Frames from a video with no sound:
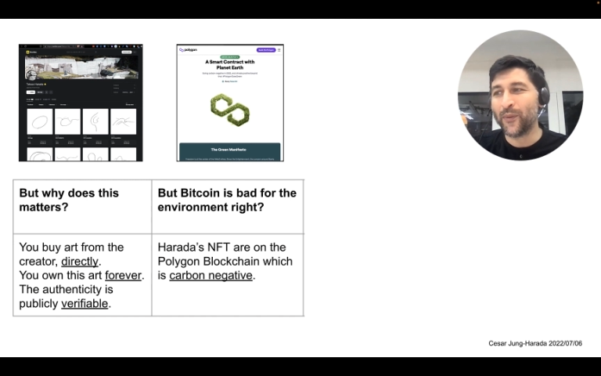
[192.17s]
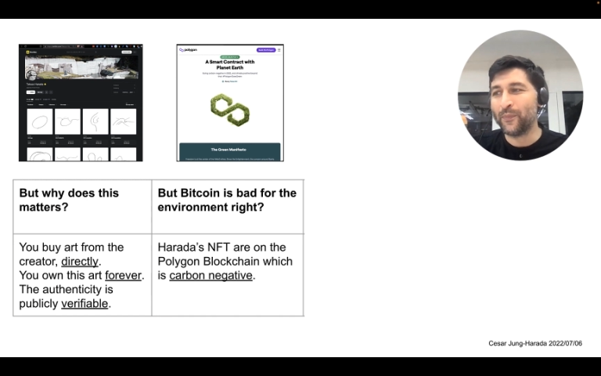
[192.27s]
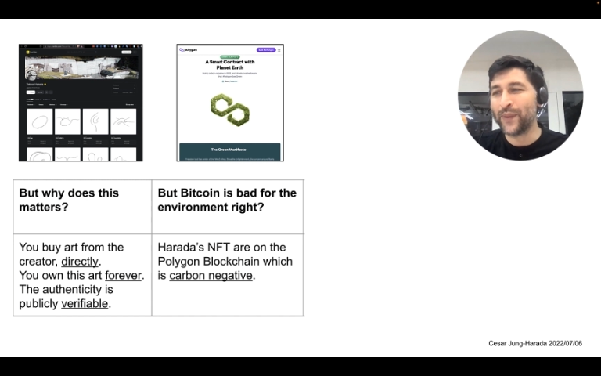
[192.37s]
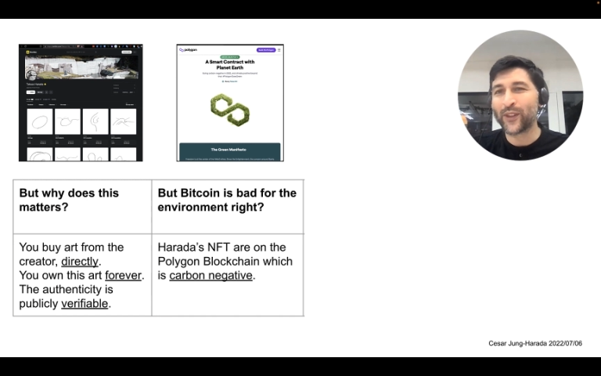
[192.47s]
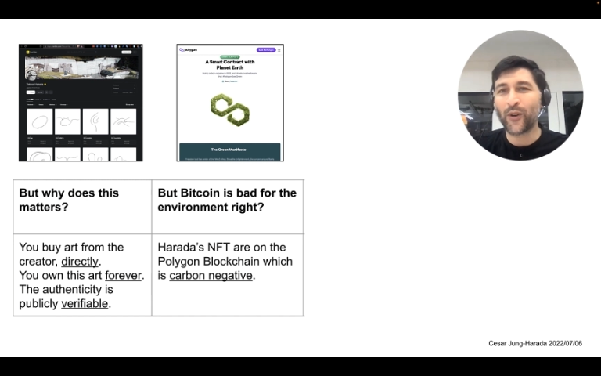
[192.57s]

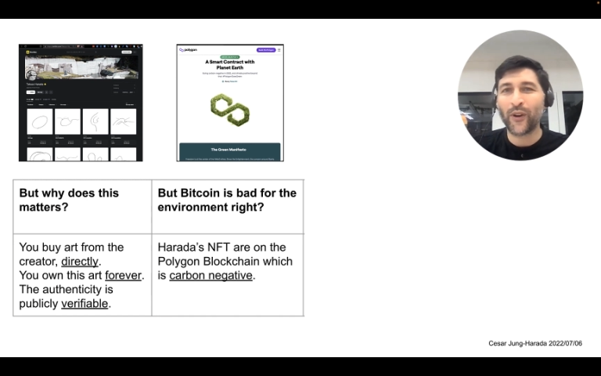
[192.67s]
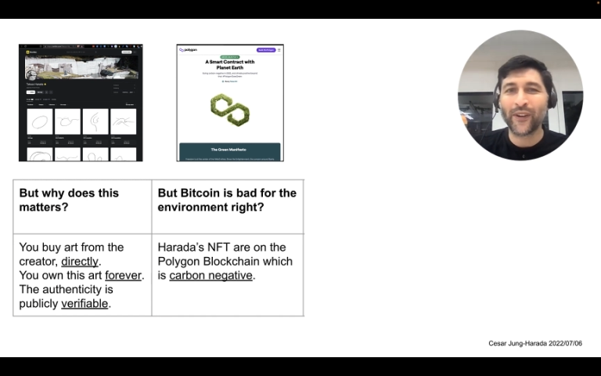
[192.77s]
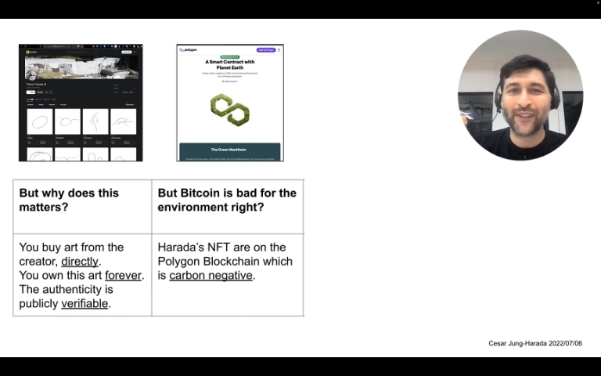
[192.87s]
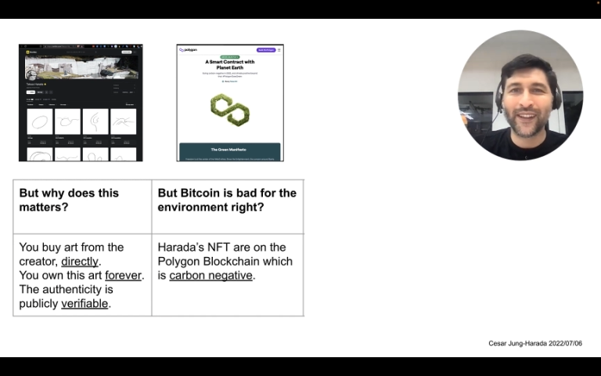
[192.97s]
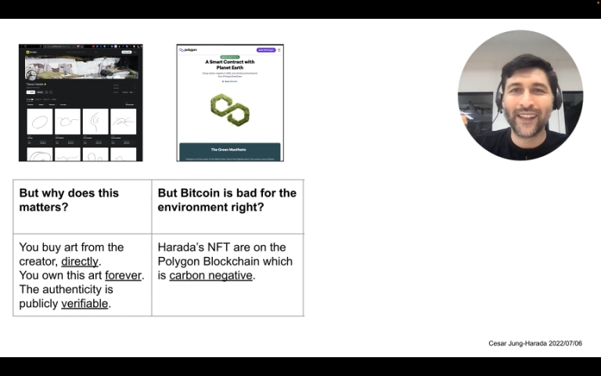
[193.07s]

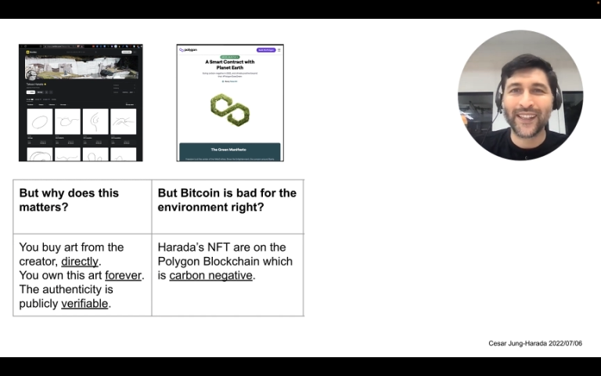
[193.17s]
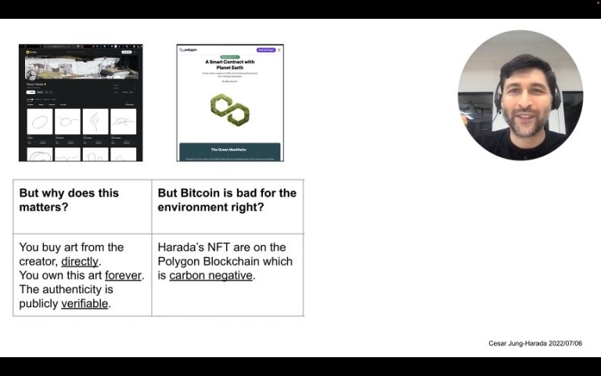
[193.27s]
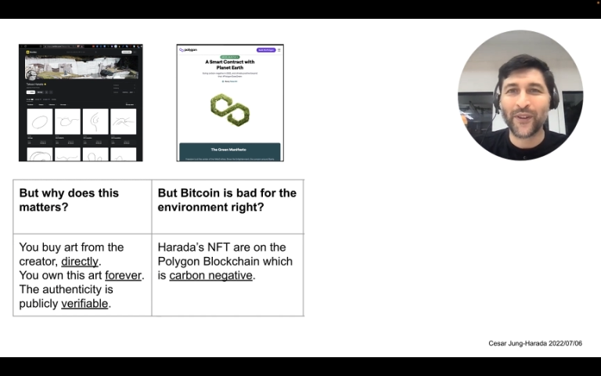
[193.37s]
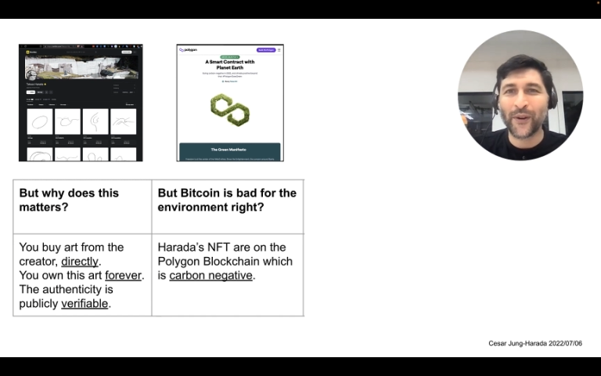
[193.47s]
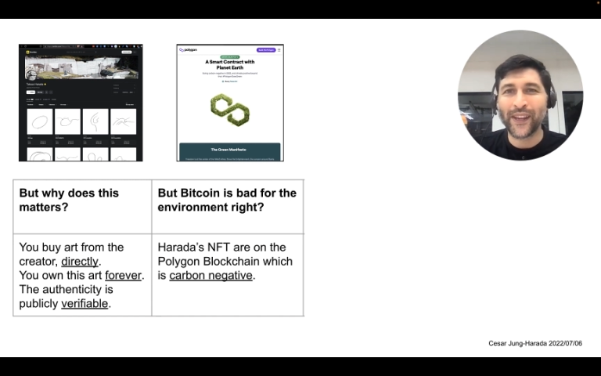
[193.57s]
Bitcoin is
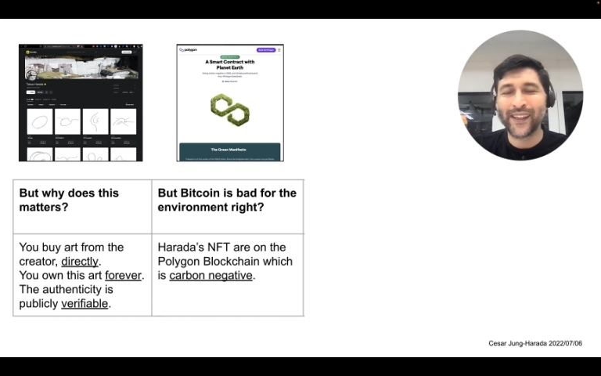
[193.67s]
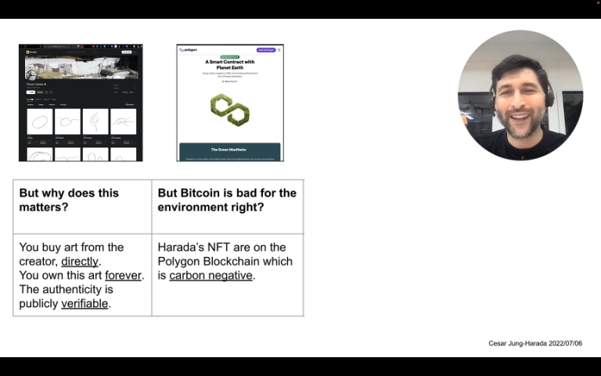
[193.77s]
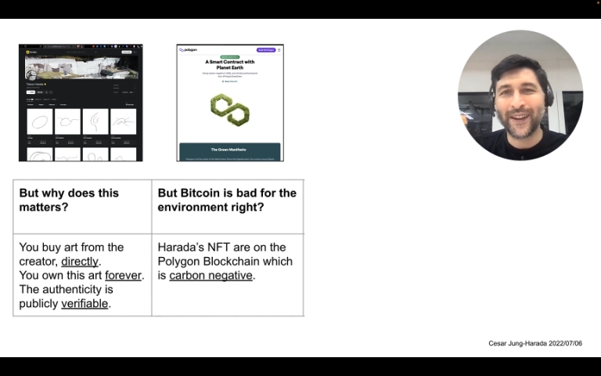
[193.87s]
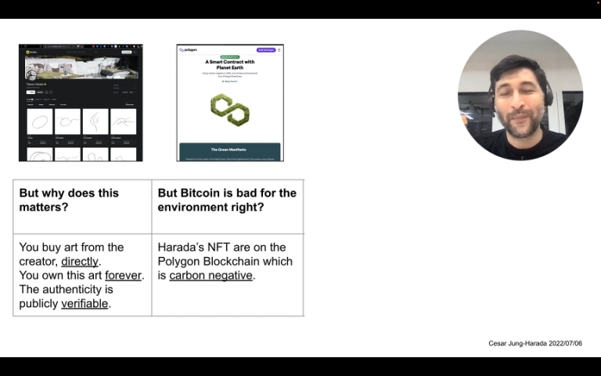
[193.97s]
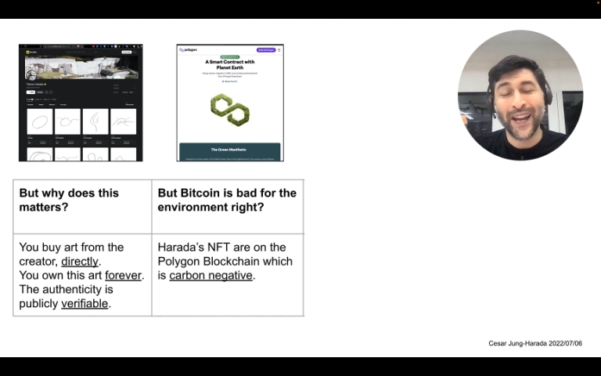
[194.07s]
very
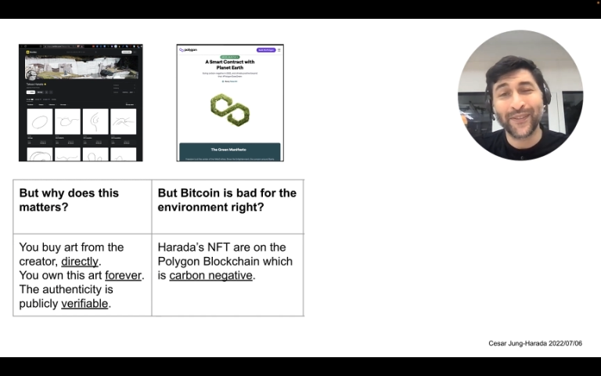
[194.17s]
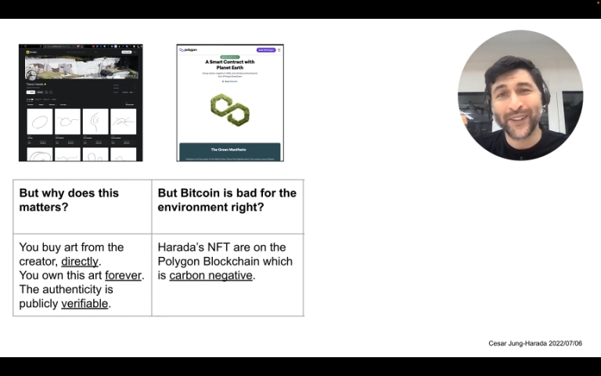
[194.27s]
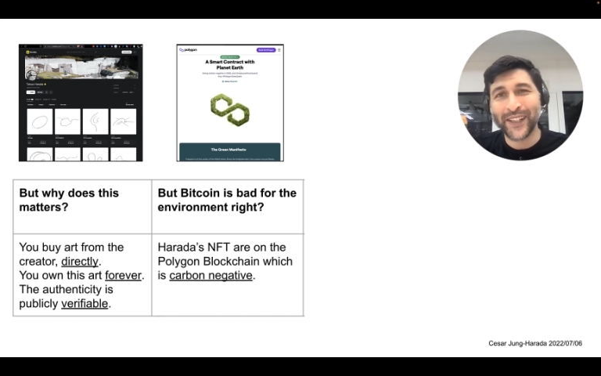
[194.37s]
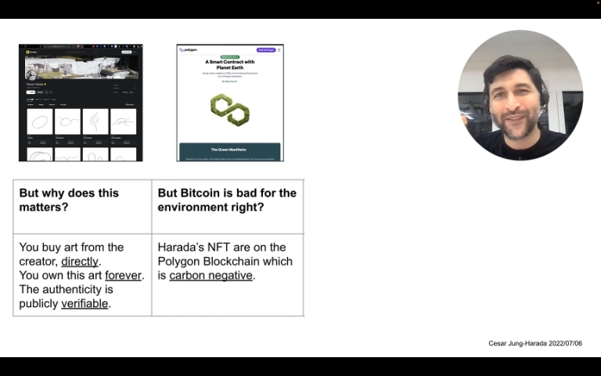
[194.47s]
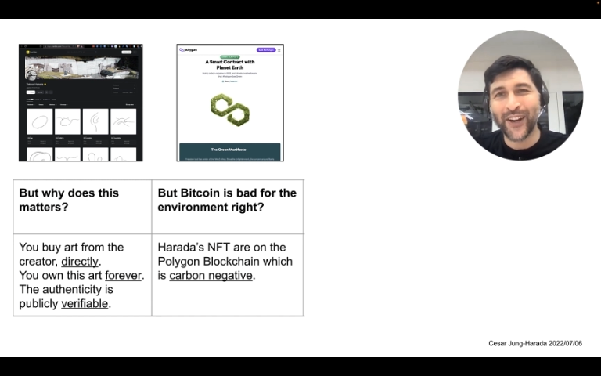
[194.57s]
bad for
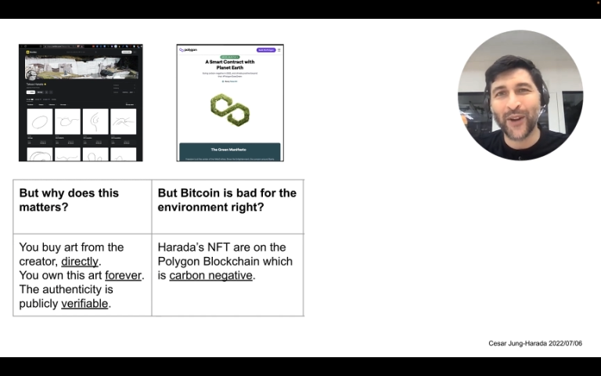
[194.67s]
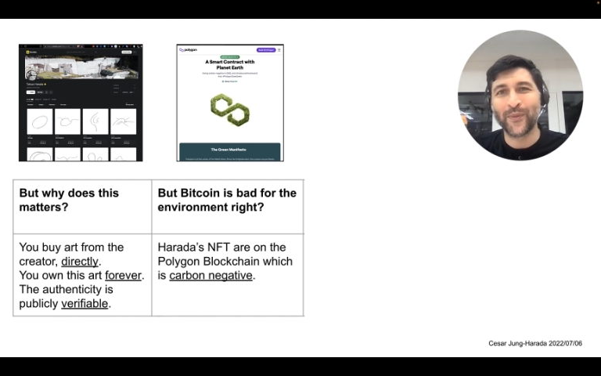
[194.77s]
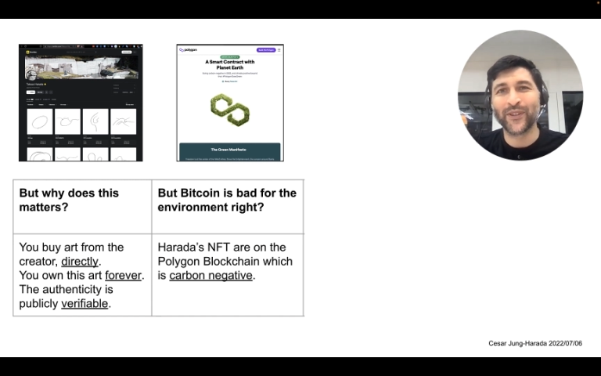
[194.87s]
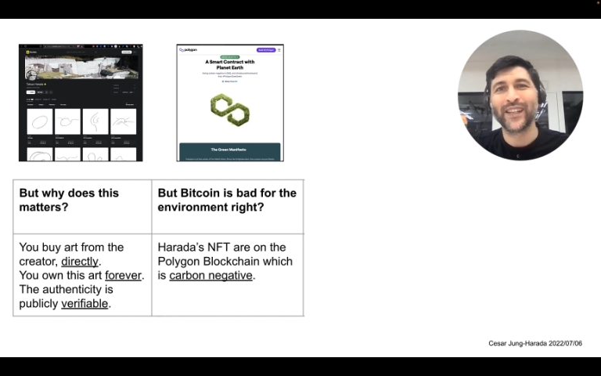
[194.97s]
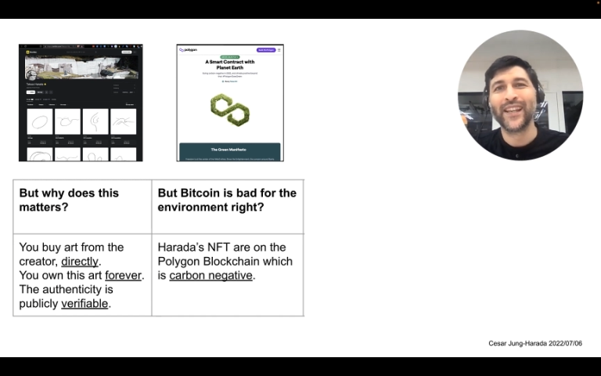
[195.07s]
the
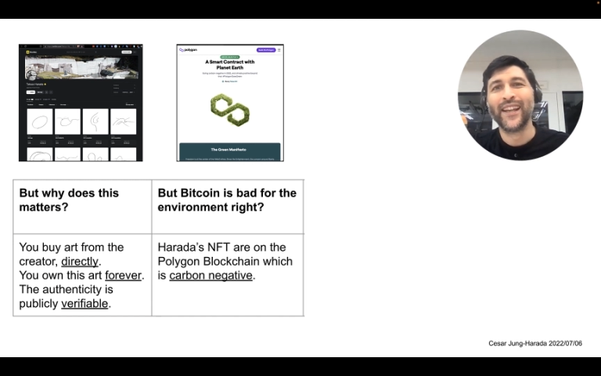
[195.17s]
environment.